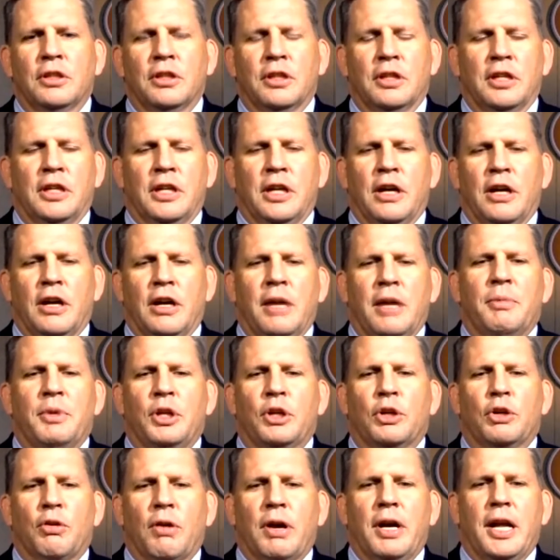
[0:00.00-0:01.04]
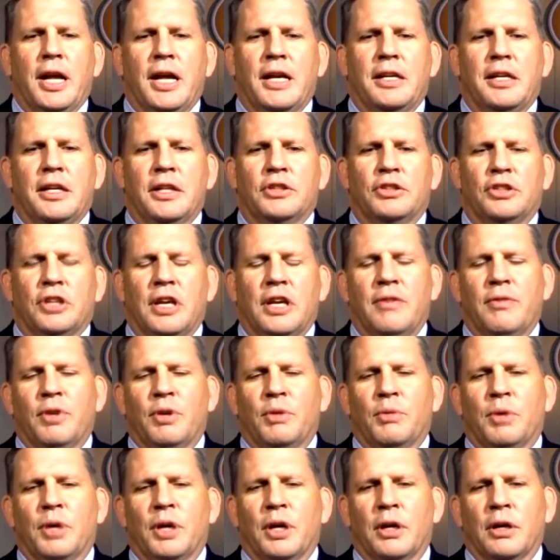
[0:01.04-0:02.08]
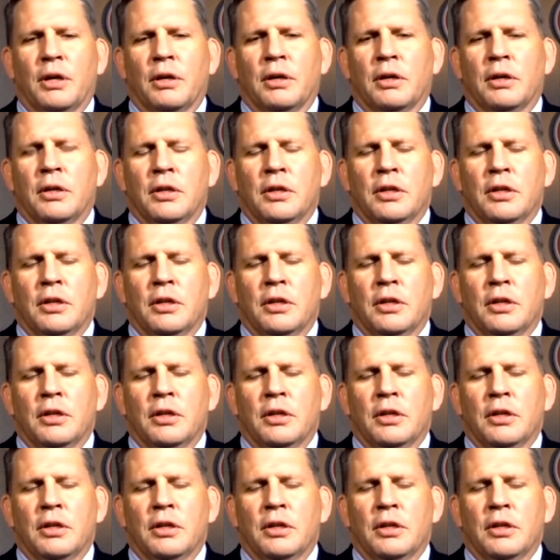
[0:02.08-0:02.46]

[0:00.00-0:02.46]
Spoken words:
I mean, there are great ideas everywhere.